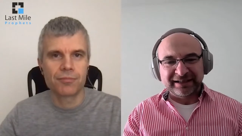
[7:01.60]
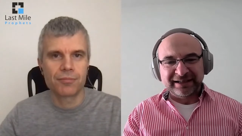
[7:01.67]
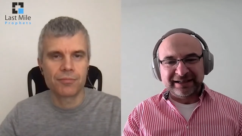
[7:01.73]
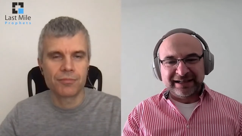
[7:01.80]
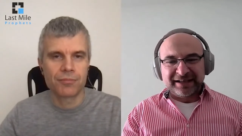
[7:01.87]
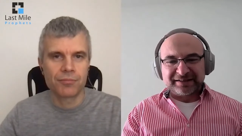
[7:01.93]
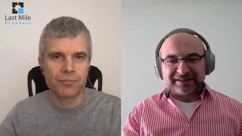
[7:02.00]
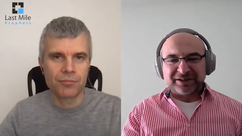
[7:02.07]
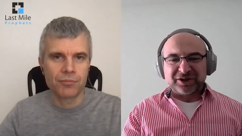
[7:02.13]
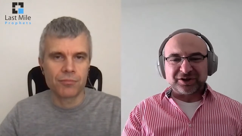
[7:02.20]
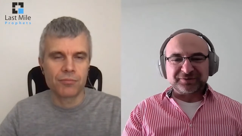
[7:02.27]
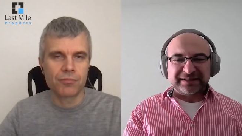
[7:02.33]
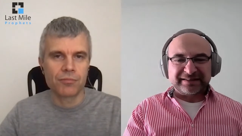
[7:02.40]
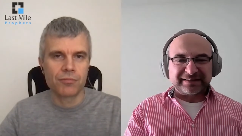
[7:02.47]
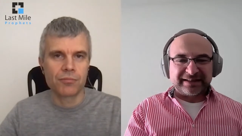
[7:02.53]
Speaker 1: There's a
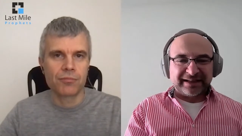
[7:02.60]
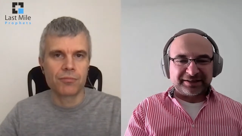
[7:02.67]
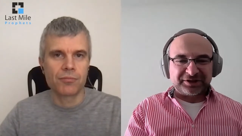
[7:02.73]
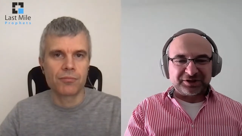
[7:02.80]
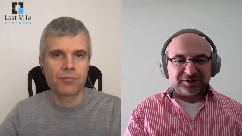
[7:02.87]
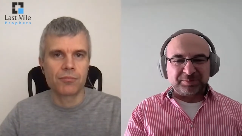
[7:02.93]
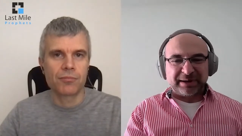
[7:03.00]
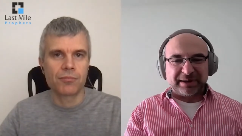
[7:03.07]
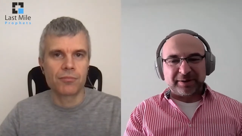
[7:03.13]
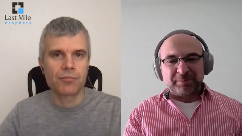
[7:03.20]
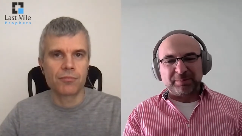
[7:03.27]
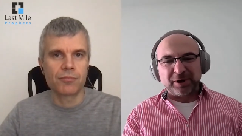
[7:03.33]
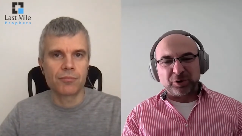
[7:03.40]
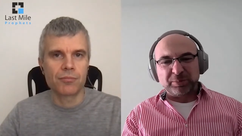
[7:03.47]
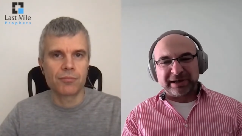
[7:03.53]
lot of discussion
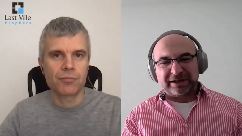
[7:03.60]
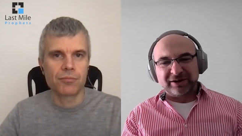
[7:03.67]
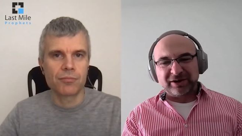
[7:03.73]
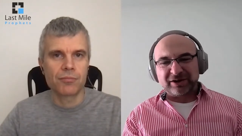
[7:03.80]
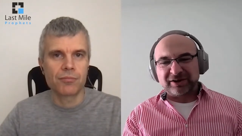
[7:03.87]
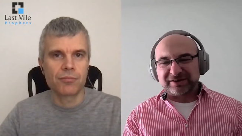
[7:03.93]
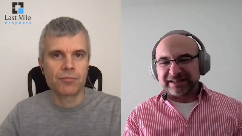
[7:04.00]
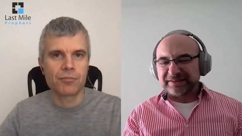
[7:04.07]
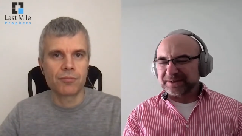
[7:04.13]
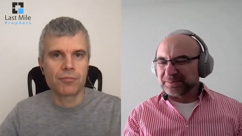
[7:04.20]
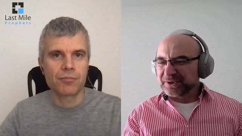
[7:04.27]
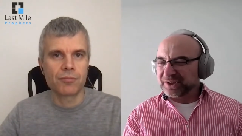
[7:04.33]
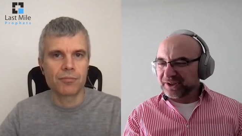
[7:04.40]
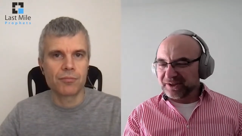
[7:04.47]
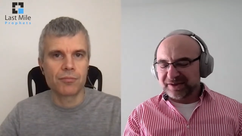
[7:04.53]
about mobile lockers. I
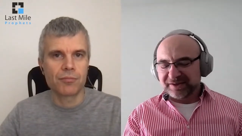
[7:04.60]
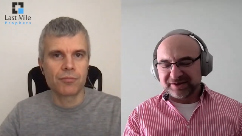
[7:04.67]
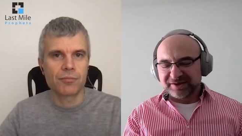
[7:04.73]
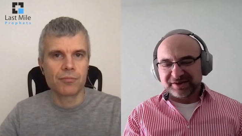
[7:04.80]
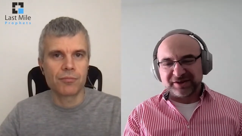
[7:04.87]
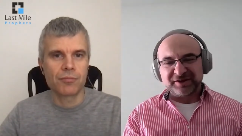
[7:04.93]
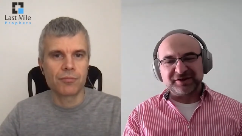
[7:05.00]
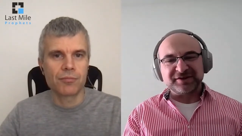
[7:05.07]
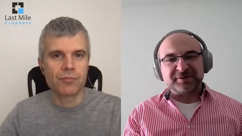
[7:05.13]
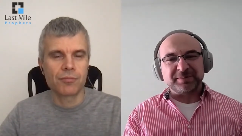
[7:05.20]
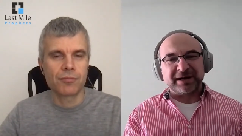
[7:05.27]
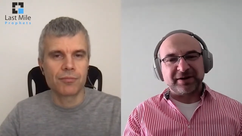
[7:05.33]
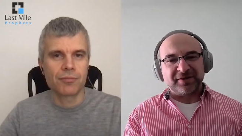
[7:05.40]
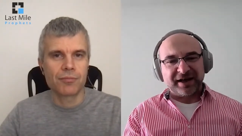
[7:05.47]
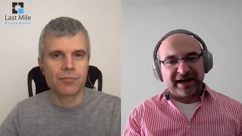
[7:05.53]
have some concerns
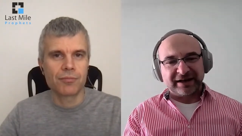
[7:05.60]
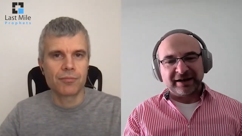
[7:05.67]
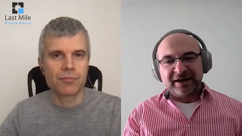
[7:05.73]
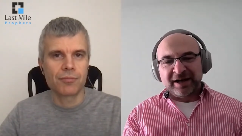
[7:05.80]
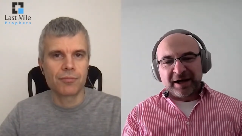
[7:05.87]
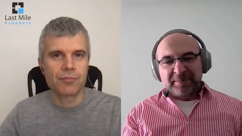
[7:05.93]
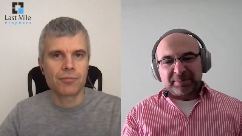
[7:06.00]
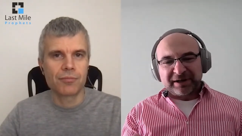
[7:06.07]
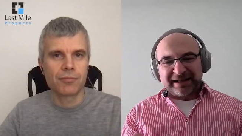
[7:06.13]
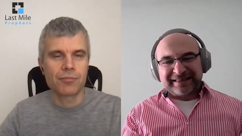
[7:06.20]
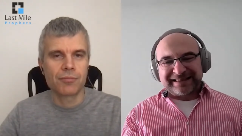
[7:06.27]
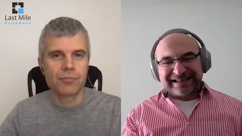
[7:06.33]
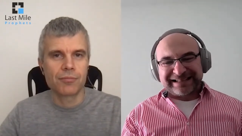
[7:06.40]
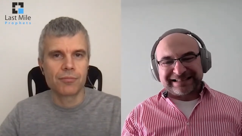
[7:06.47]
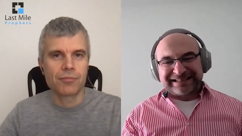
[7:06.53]
about that, but
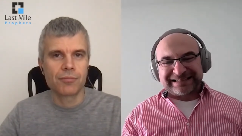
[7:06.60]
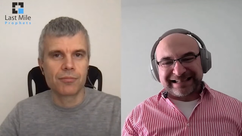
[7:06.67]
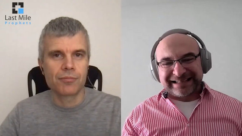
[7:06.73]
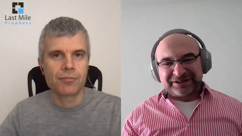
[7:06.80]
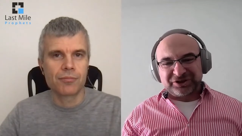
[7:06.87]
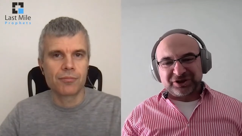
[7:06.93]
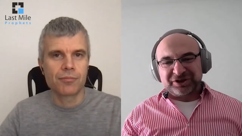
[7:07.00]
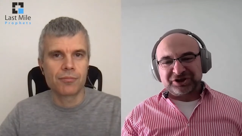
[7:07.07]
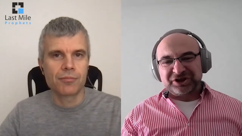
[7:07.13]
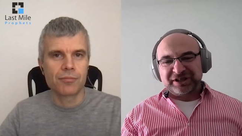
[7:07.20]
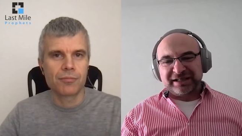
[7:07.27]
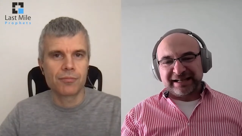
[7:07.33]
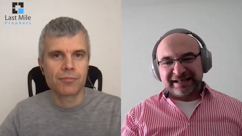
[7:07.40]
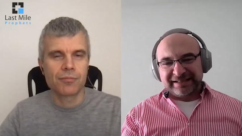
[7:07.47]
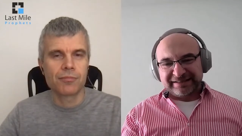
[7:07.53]
I think
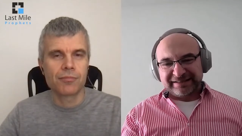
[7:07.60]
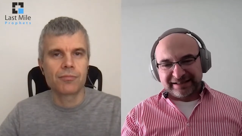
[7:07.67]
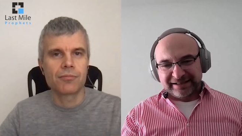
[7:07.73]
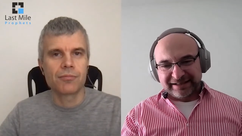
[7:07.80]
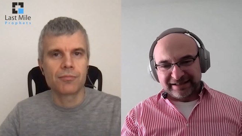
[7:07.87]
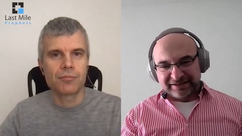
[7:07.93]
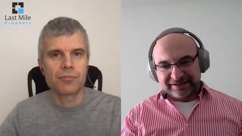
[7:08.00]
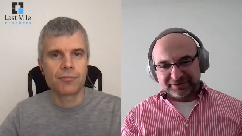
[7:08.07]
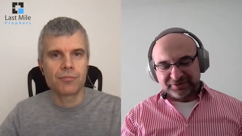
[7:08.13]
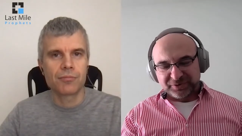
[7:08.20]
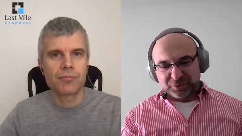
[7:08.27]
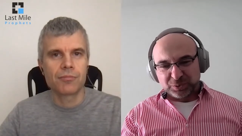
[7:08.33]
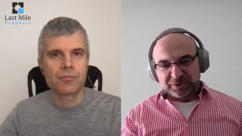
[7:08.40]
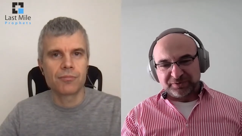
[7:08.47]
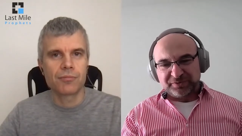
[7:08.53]
technology is taking us
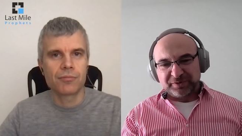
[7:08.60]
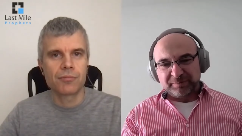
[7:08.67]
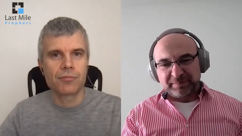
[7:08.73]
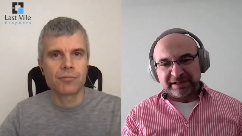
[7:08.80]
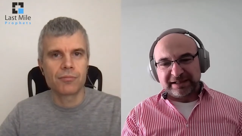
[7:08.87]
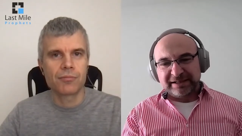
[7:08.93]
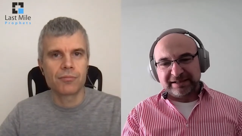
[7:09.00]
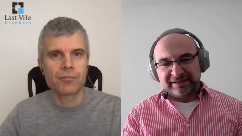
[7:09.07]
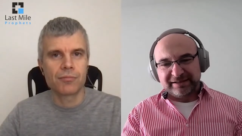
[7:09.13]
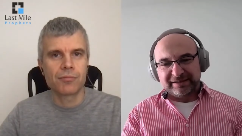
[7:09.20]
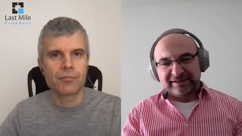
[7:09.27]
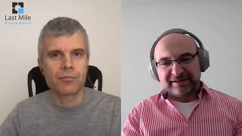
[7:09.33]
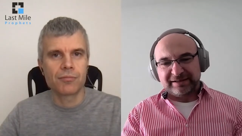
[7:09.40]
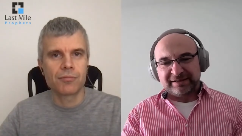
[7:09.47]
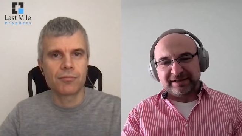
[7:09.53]
forward. For
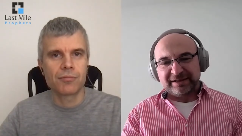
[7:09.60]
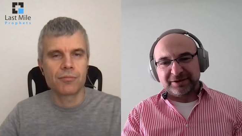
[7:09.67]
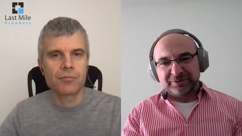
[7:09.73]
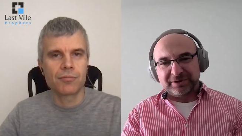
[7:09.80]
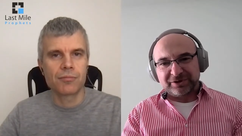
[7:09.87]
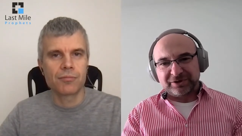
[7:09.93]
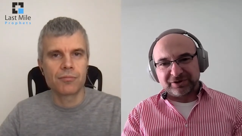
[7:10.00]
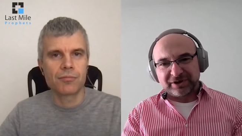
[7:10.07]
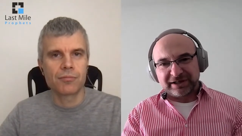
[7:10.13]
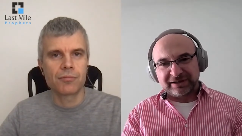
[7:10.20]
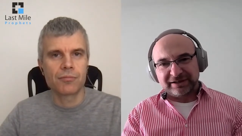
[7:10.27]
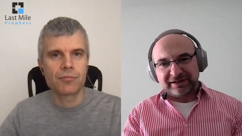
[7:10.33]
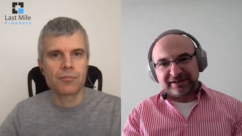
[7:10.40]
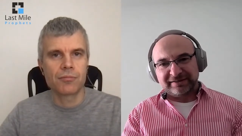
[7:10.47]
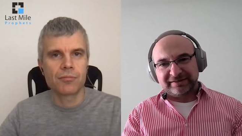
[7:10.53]
me, the, the holy
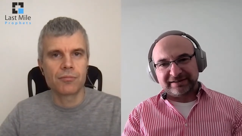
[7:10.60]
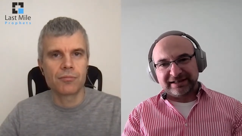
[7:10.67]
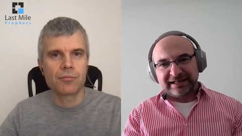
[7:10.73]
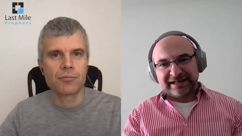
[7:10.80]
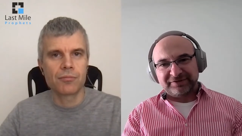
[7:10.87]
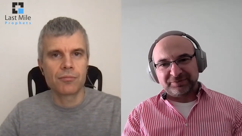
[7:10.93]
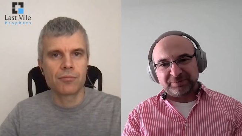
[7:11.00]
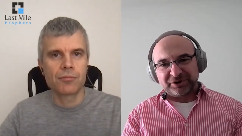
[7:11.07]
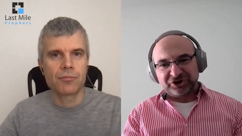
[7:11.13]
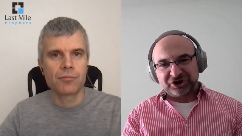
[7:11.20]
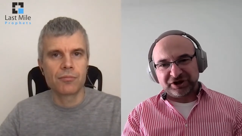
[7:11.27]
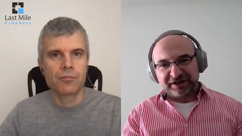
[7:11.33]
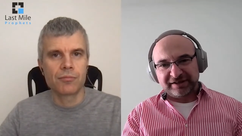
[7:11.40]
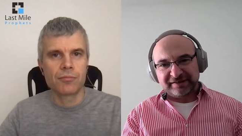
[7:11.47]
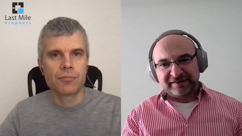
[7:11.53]
grail is to have
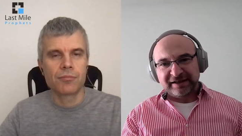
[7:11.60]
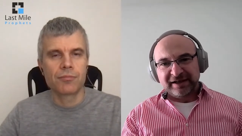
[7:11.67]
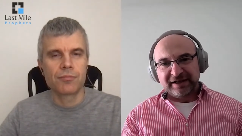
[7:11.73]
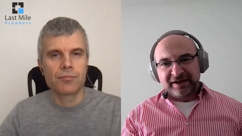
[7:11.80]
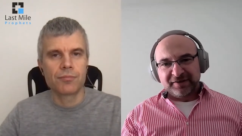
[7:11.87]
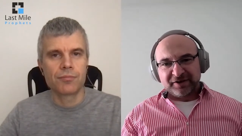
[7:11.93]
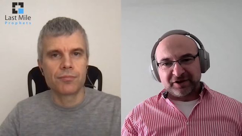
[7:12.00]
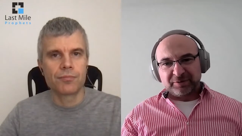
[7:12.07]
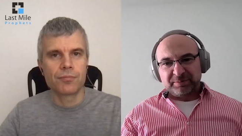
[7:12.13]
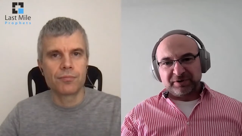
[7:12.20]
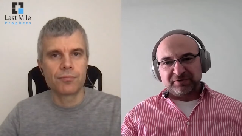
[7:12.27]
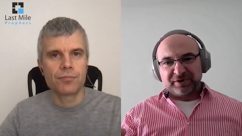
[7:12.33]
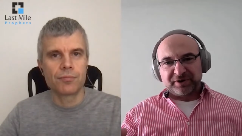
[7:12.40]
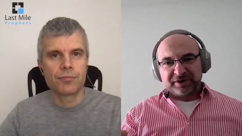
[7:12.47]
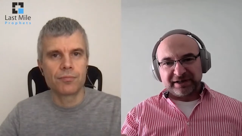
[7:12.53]
machines that
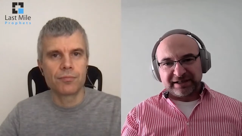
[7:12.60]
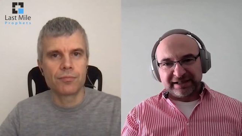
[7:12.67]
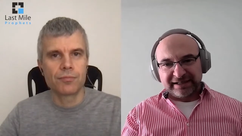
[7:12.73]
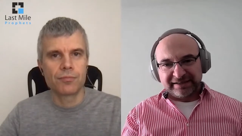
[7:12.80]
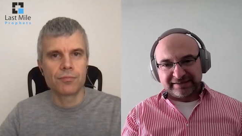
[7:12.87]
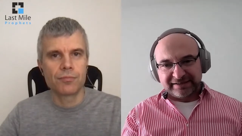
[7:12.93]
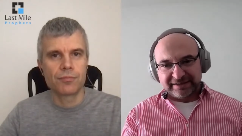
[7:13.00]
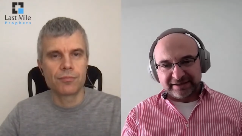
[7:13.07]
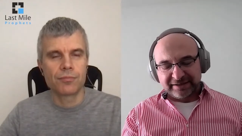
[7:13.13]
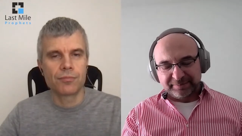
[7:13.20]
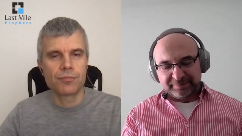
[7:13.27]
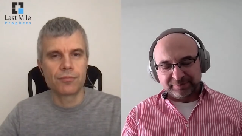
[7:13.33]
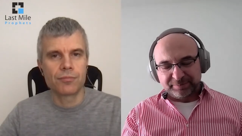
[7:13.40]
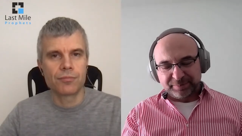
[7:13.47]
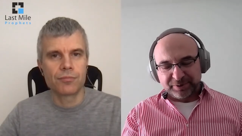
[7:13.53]
can be very
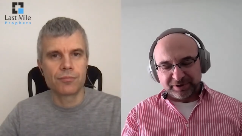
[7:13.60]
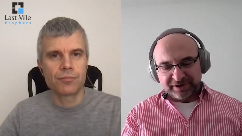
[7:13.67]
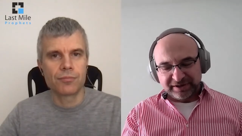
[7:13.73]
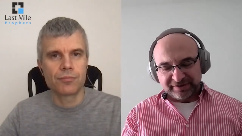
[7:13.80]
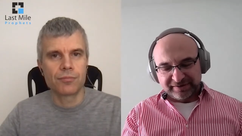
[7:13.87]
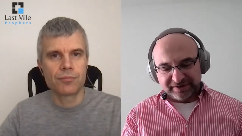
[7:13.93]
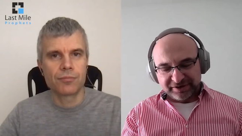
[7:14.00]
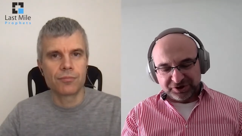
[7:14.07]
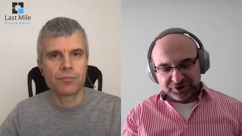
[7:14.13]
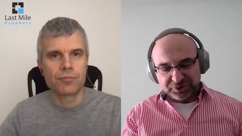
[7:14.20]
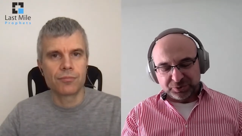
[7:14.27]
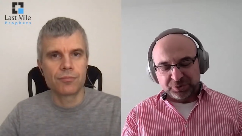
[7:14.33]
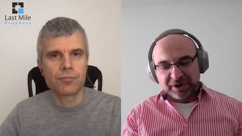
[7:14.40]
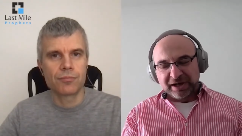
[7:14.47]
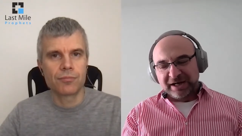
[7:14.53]
easily put in
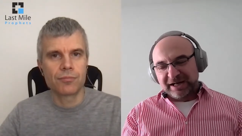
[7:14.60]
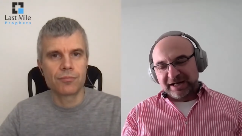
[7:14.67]
situ